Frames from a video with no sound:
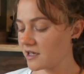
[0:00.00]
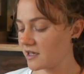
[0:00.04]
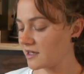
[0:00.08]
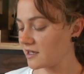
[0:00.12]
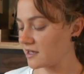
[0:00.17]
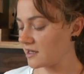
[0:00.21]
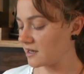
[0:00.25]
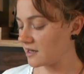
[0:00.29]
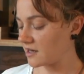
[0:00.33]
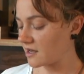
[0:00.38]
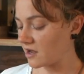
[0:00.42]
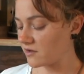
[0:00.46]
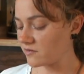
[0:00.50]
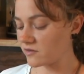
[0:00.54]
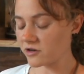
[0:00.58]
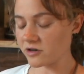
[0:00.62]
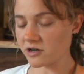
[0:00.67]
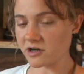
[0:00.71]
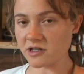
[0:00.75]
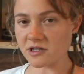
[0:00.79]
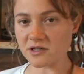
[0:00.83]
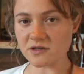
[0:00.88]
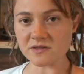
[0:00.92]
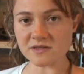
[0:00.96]
And I've
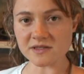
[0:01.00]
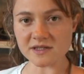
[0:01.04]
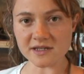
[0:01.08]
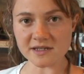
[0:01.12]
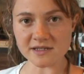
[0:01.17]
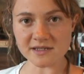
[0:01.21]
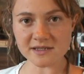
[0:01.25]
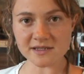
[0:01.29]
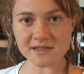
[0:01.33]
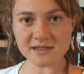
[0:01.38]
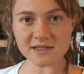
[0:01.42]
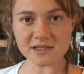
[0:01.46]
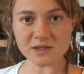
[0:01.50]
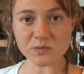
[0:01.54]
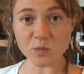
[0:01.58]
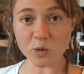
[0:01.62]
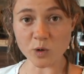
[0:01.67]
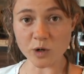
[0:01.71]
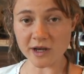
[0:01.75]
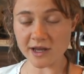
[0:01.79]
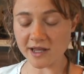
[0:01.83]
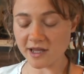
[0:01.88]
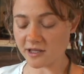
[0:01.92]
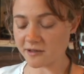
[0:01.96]
already used this
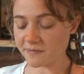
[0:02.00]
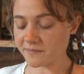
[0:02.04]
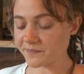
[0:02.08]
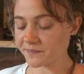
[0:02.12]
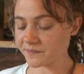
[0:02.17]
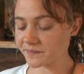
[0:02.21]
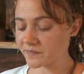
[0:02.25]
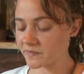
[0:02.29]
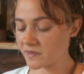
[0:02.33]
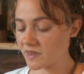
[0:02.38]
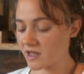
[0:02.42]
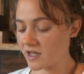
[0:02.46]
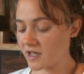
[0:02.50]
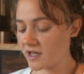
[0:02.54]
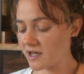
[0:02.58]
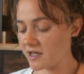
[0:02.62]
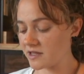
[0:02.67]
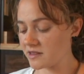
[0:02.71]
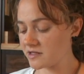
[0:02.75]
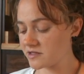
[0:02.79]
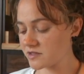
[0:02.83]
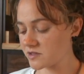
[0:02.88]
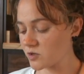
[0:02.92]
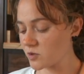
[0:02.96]
morning,
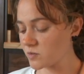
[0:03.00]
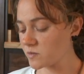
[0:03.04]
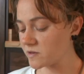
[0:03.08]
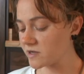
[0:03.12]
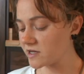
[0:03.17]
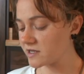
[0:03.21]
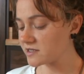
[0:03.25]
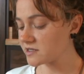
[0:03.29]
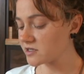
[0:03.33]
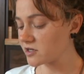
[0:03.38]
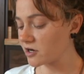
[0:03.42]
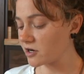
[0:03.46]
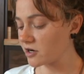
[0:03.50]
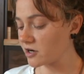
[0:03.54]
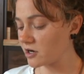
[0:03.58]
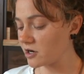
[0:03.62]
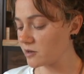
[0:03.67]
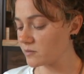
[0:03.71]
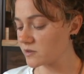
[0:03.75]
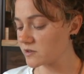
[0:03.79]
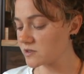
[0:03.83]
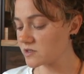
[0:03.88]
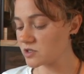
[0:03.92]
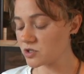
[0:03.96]
and the soap nuts are
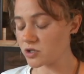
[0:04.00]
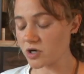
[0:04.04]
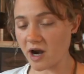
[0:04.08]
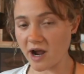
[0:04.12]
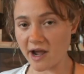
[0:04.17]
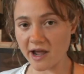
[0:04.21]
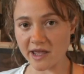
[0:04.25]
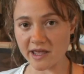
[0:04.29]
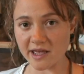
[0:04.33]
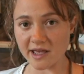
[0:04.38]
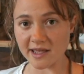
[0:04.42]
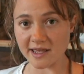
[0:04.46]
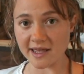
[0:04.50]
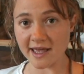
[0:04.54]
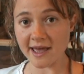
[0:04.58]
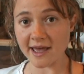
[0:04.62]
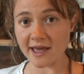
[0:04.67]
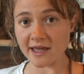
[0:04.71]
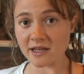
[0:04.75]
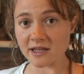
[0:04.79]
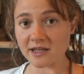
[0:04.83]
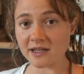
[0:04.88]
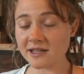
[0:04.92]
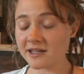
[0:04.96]
almost dry
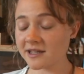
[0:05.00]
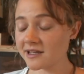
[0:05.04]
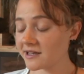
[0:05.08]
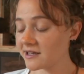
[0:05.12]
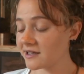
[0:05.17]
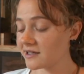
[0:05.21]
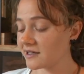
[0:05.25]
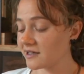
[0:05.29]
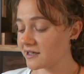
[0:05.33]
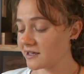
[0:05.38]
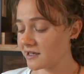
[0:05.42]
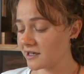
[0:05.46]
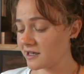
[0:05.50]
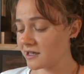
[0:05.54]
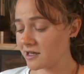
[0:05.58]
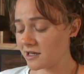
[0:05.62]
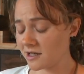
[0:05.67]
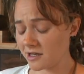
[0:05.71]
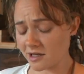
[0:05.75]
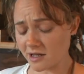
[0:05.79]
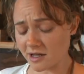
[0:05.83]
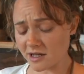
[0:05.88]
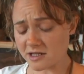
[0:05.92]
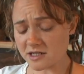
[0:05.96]
again,
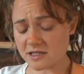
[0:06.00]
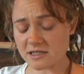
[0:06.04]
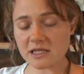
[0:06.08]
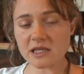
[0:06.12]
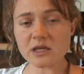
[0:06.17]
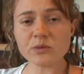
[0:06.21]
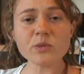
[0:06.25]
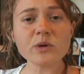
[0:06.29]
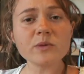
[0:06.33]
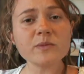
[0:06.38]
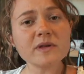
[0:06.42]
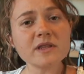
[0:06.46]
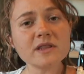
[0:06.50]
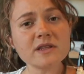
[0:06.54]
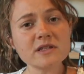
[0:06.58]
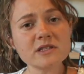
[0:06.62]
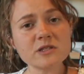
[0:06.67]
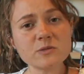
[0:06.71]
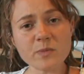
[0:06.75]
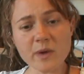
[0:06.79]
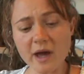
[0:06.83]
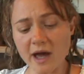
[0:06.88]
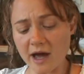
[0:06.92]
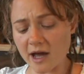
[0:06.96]
and I just keep them in
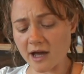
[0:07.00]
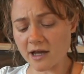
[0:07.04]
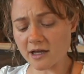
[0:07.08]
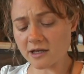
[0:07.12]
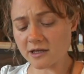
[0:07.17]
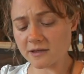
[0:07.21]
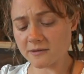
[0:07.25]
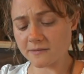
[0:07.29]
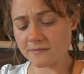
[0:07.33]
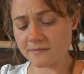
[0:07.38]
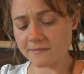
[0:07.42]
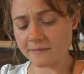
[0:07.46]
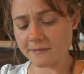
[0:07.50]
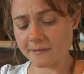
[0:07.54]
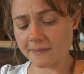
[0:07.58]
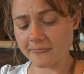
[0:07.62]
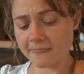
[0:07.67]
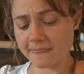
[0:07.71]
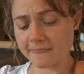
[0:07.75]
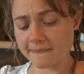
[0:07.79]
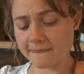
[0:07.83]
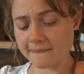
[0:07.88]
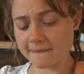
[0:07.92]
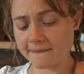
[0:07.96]
this bag
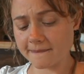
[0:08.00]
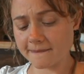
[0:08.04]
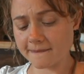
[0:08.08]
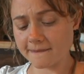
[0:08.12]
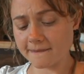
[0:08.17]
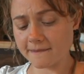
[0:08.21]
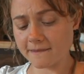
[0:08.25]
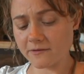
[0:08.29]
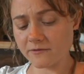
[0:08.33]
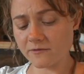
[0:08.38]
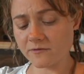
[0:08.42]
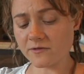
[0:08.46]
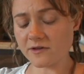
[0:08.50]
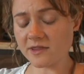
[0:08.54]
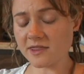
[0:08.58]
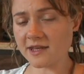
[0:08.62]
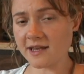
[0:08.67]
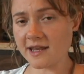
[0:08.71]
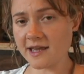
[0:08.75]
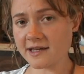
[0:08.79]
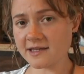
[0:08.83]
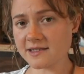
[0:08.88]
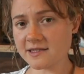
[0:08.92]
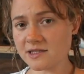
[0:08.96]
for
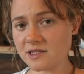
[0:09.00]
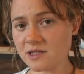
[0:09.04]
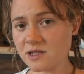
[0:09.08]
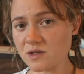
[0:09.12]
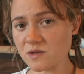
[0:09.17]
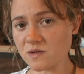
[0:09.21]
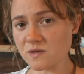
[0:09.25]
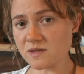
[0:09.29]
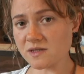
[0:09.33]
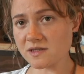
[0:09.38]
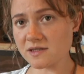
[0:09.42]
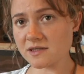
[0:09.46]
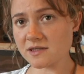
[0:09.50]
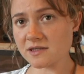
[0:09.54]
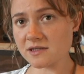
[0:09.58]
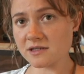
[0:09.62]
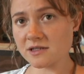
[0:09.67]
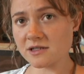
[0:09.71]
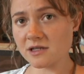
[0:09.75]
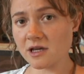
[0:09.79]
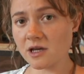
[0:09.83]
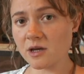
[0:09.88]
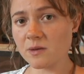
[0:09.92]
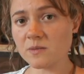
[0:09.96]
the next
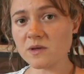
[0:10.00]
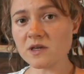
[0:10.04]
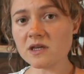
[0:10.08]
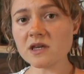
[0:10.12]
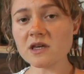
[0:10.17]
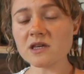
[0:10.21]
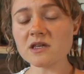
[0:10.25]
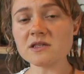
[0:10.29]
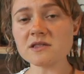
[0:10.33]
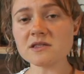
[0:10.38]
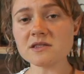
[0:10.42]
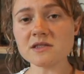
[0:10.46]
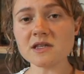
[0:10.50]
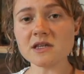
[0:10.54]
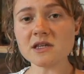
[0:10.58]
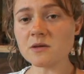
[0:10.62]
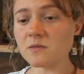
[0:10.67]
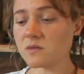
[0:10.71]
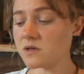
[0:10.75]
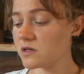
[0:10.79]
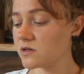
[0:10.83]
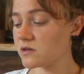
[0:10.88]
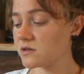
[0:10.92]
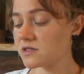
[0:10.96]
use because they
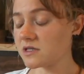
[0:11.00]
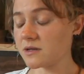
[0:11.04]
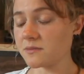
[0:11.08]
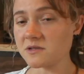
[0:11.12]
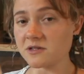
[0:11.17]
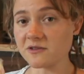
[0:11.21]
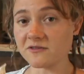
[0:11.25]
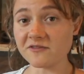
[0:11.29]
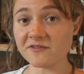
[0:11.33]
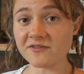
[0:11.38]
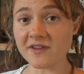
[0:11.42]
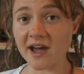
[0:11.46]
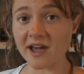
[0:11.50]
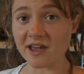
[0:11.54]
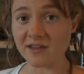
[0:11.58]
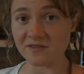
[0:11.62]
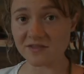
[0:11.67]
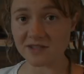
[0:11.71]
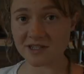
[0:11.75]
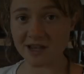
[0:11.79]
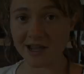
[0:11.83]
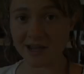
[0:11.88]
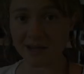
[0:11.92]
can be used up to 5